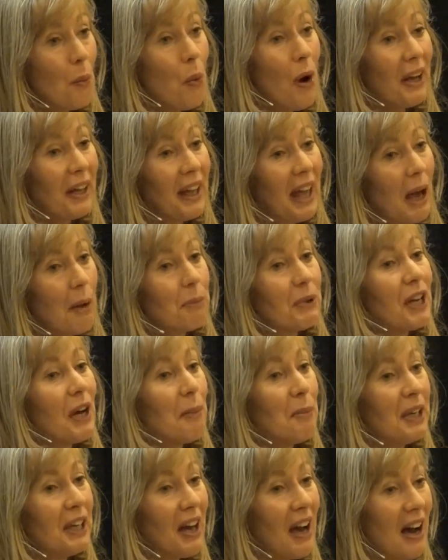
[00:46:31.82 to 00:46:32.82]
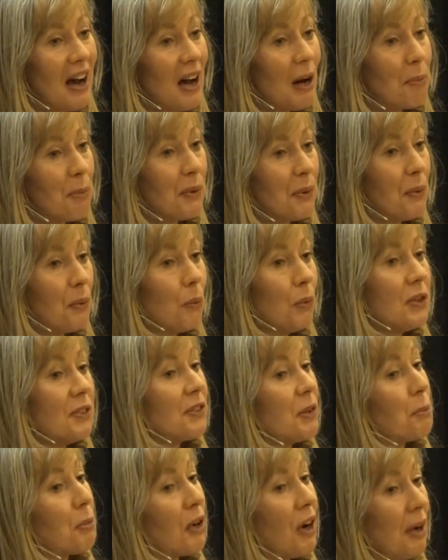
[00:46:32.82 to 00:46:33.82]
what kept coming up
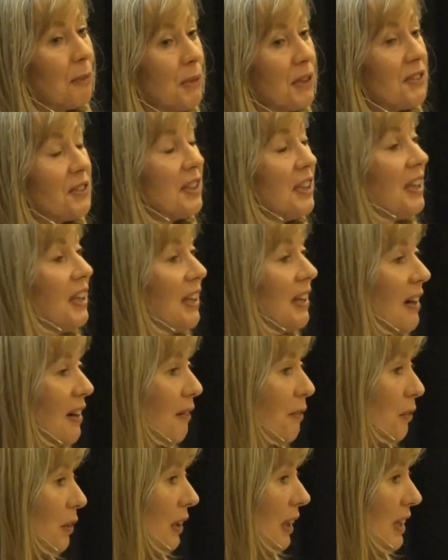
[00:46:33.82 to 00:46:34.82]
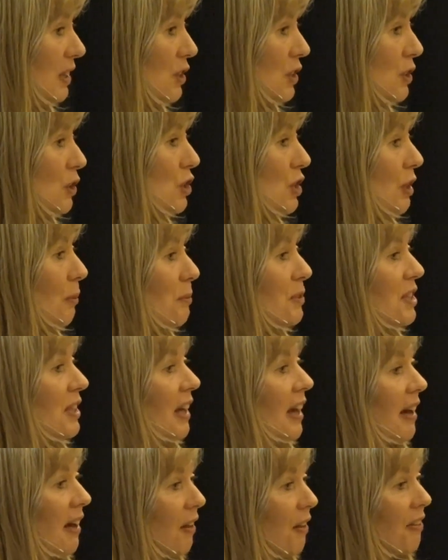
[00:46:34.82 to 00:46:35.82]
was the primacy of relationship to
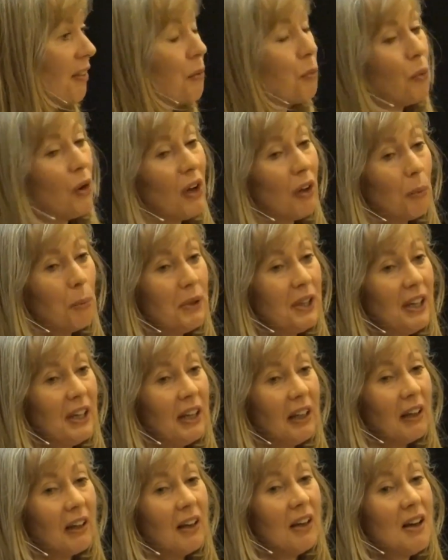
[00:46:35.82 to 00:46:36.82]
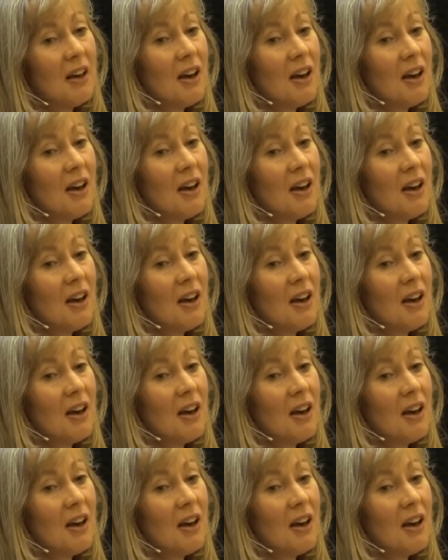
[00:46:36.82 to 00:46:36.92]
health and well-being.